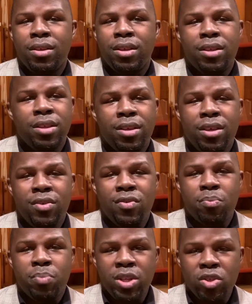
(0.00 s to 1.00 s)
He's
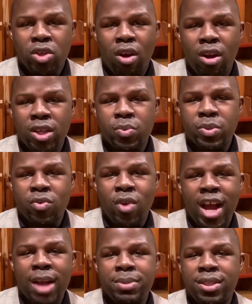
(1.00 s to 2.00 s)
been charged with
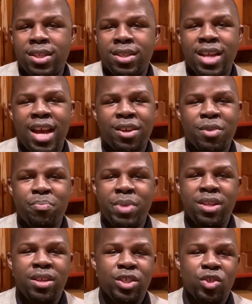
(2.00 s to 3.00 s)
crimes he did not
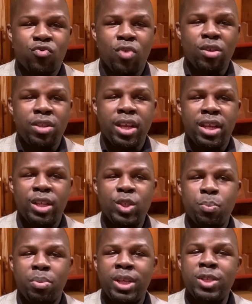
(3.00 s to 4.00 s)
commit. He's struggling in this
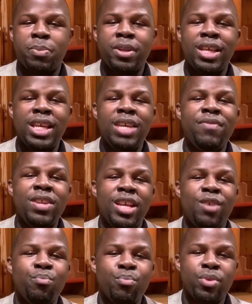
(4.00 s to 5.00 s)
place, but even
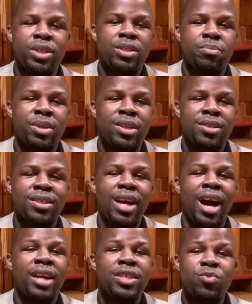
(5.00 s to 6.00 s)
in prison, because
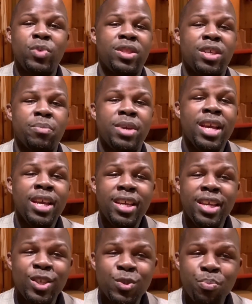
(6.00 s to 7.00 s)
God is with him,
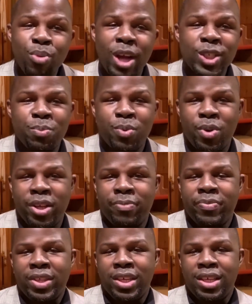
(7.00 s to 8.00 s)
he is prospering.
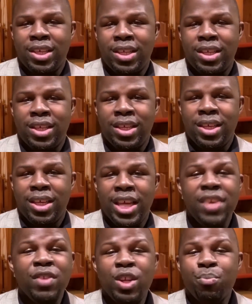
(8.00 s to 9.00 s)

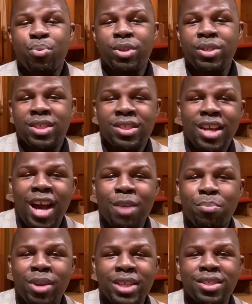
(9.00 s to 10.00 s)
Even in prison,
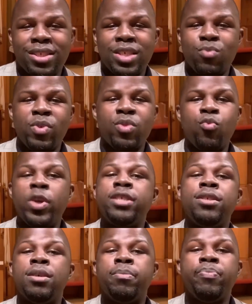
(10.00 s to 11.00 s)
God blesses him with
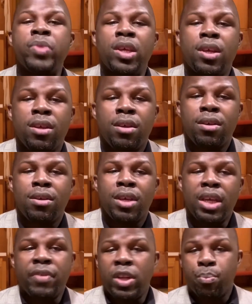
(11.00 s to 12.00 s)
wisdom.
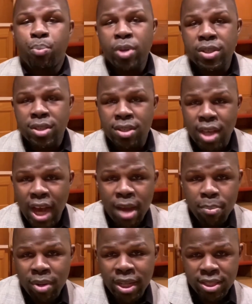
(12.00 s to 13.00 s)
Even in prison,
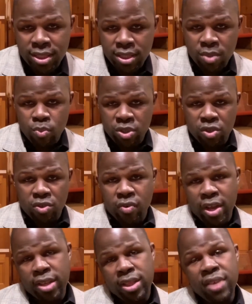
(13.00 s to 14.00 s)
God blesses him with
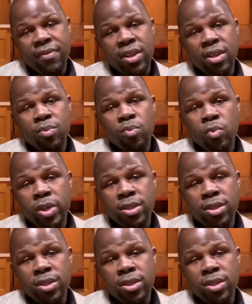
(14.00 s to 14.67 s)
strength. In